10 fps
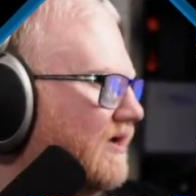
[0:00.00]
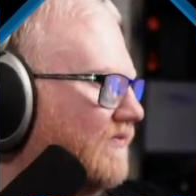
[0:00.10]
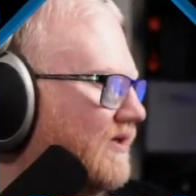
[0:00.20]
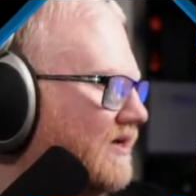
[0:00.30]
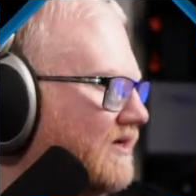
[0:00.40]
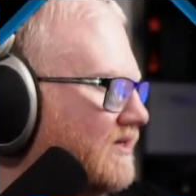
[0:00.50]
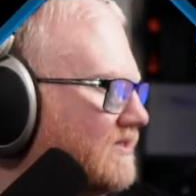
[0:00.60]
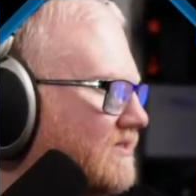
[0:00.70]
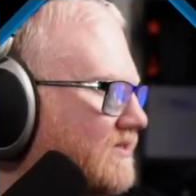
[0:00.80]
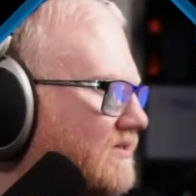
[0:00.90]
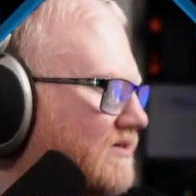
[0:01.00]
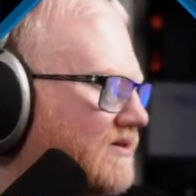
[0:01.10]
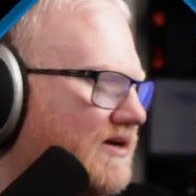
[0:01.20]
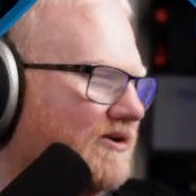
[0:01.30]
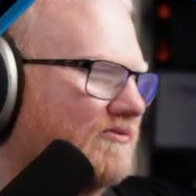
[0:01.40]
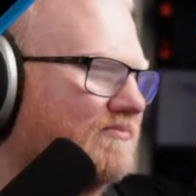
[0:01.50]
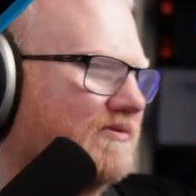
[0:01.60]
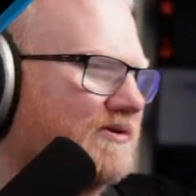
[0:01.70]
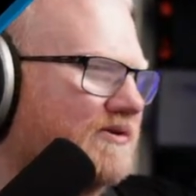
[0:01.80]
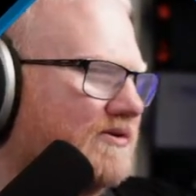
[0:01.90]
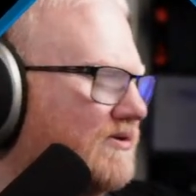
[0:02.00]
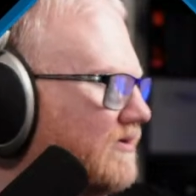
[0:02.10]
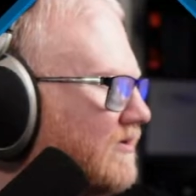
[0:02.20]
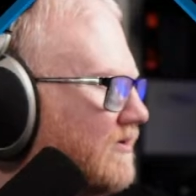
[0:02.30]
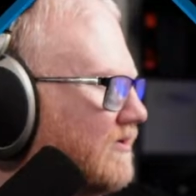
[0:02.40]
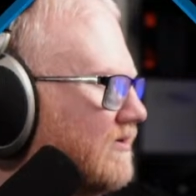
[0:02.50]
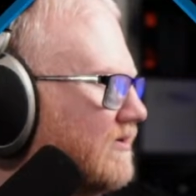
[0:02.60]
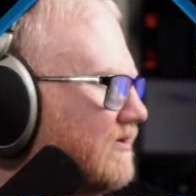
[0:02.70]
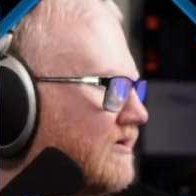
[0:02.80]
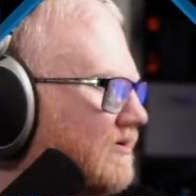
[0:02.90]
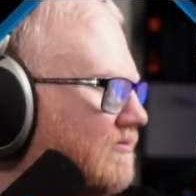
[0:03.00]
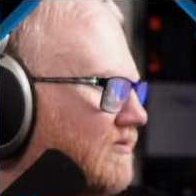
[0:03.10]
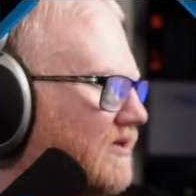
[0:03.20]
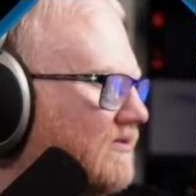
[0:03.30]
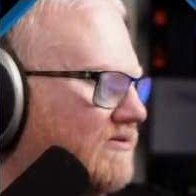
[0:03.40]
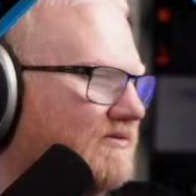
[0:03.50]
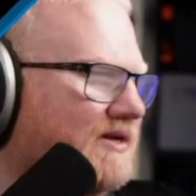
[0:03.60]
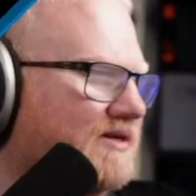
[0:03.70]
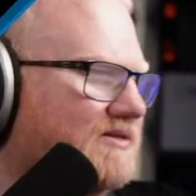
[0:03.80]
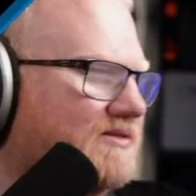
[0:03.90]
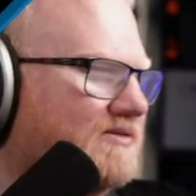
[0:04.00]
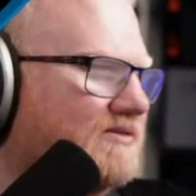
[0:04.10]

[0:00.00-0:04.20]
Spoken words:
we got that. Oh. No, that's correct.